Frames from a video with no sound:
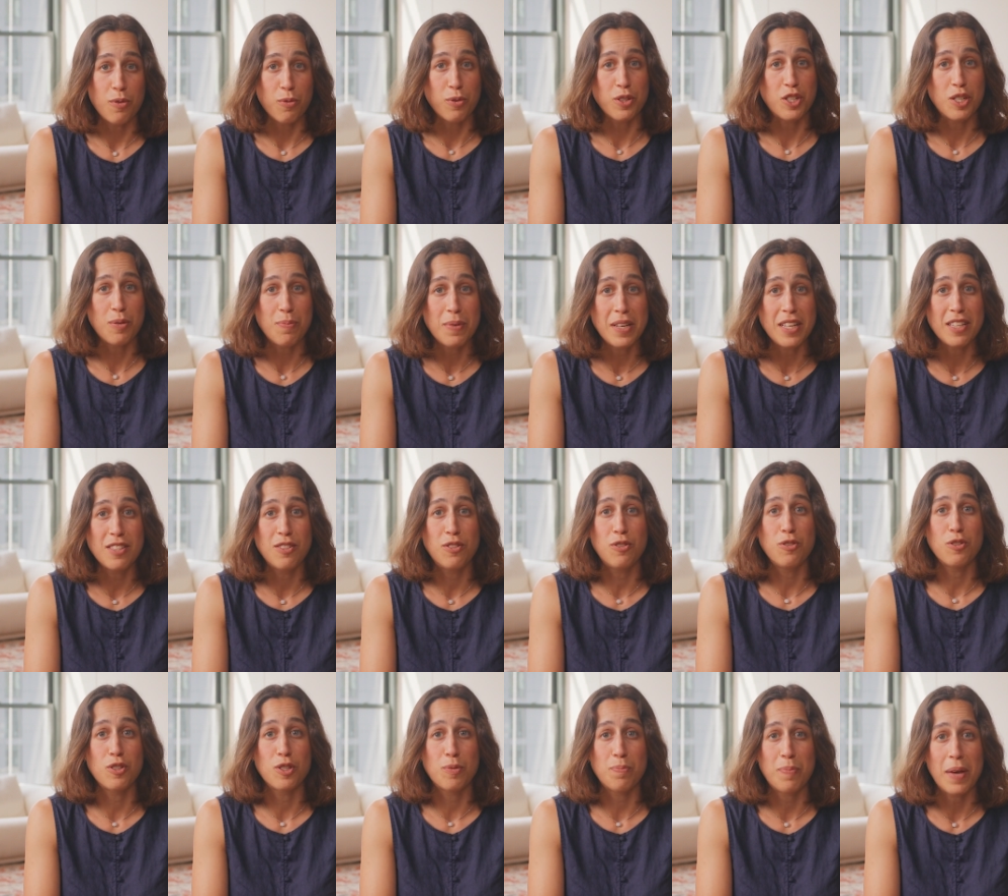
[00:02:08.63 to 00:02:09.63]
which means
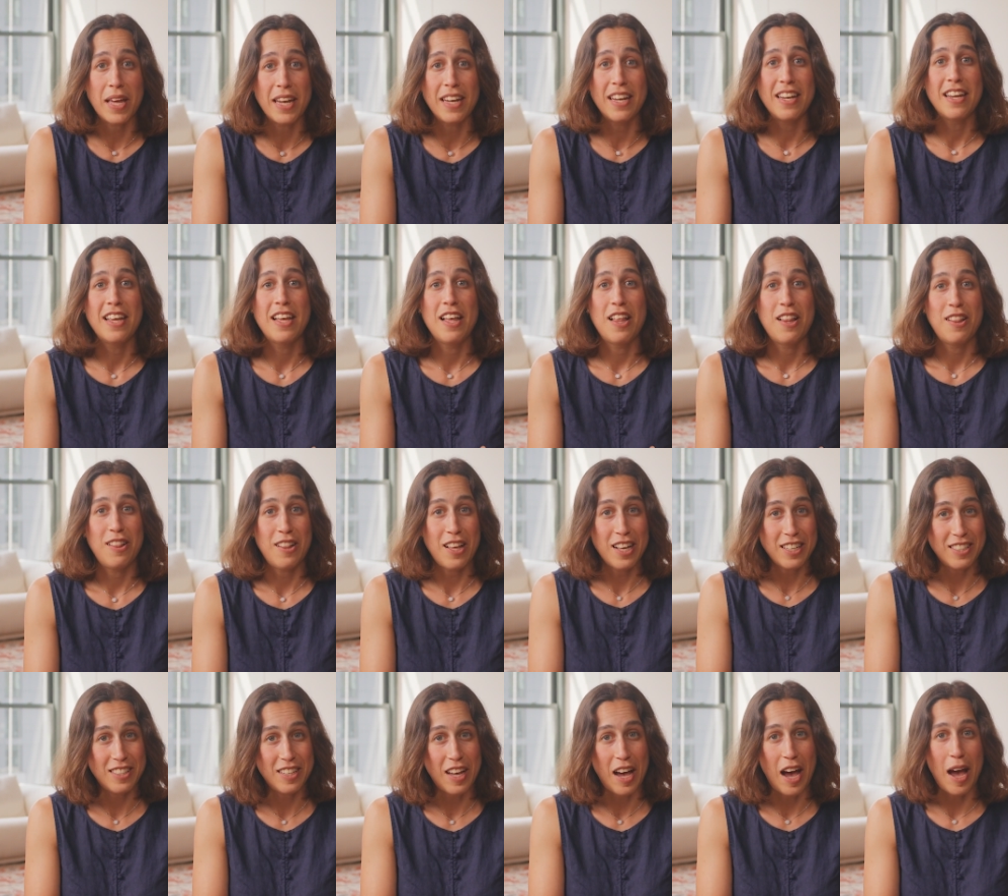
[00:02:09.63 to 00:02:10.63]
you'll spend
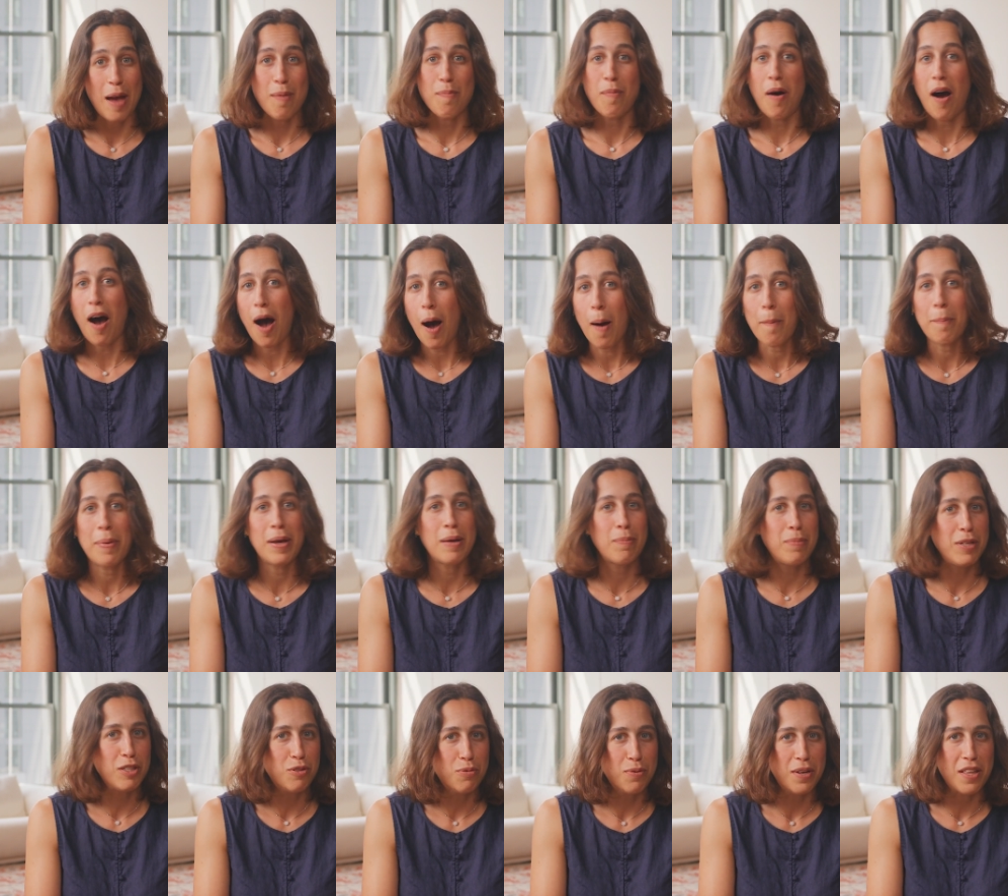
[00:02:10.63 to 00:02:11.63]
less time hopping
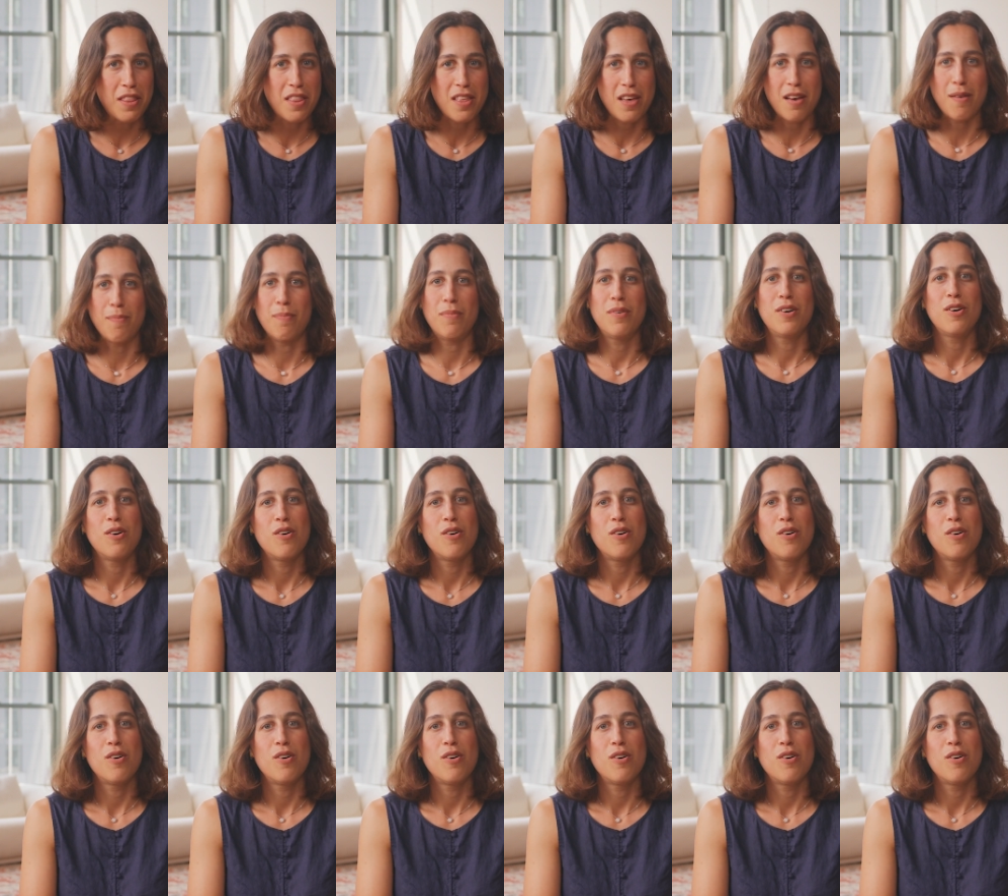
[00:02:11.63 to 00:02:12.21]
between them